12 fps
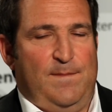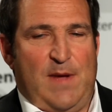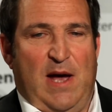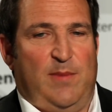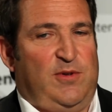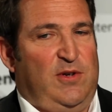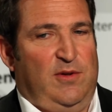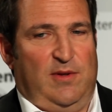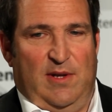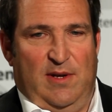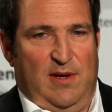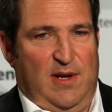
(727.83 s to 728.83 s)

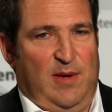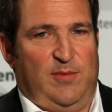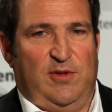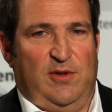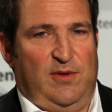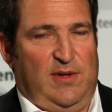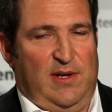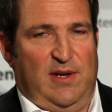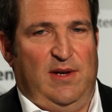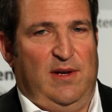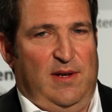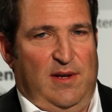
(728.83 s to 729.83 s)
Absolutely, absolutely.
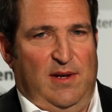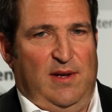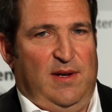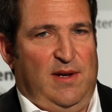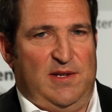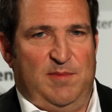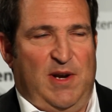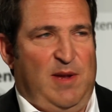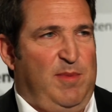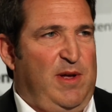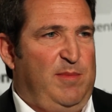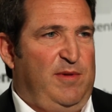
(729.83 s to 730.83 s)
As many
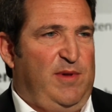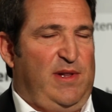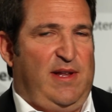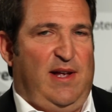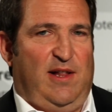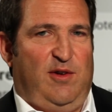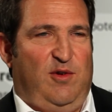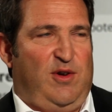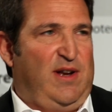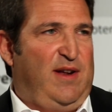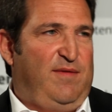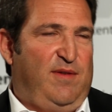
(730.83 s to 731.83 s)
people will tell you, you
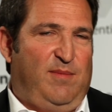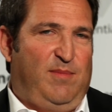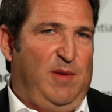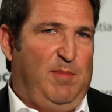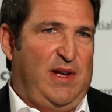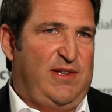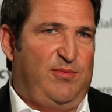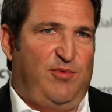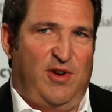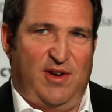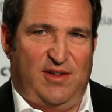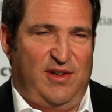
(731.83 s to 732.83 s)
can have the best
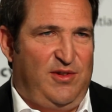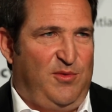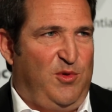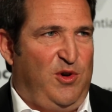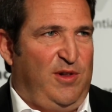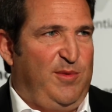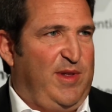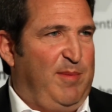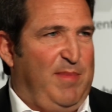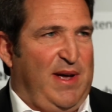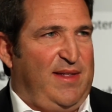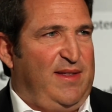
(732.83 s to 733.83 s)
product in the world with a
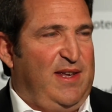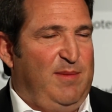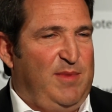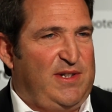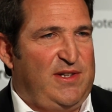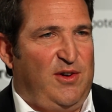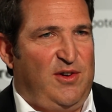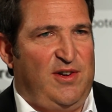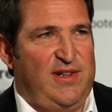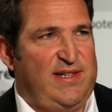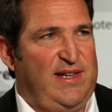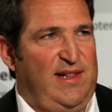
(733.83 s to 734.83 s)
bad team, it's not going
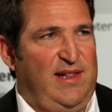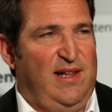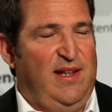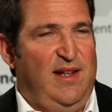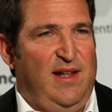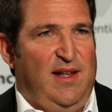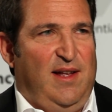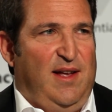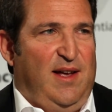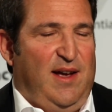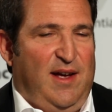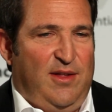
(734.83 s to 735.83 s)
to sell.
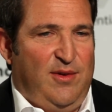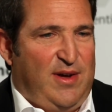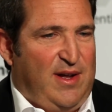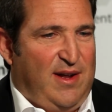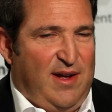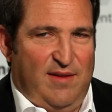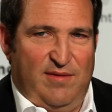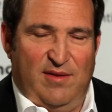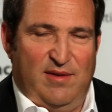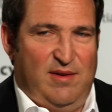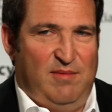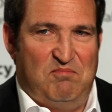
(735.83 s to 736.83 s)
And you can have
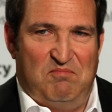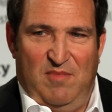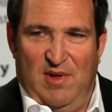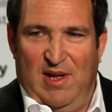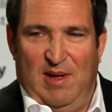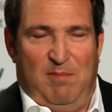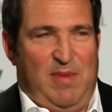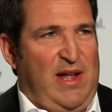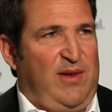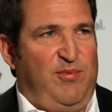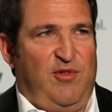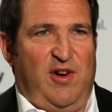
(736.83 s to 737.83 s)
a
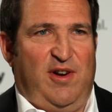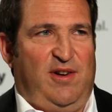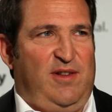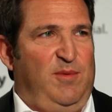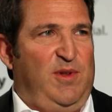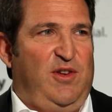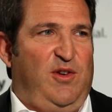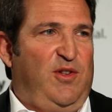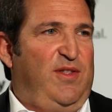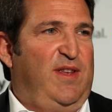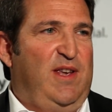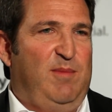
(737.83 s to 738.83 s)
bad product with a
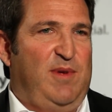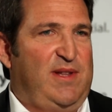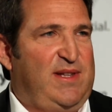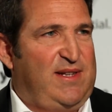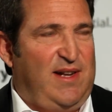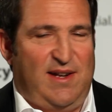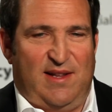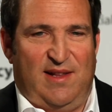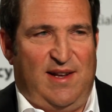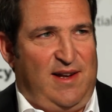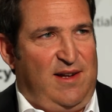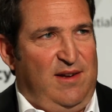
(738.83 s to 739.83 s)
good team and sell it
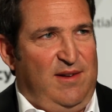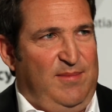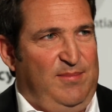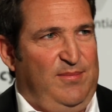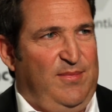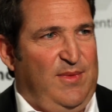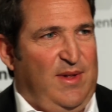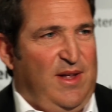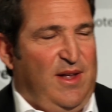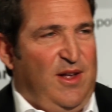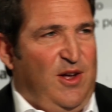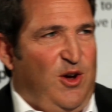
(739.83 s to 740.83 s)
like a
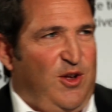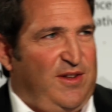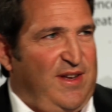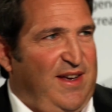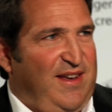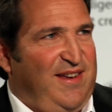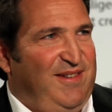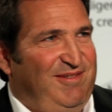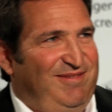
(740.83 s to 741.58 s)
hot cake.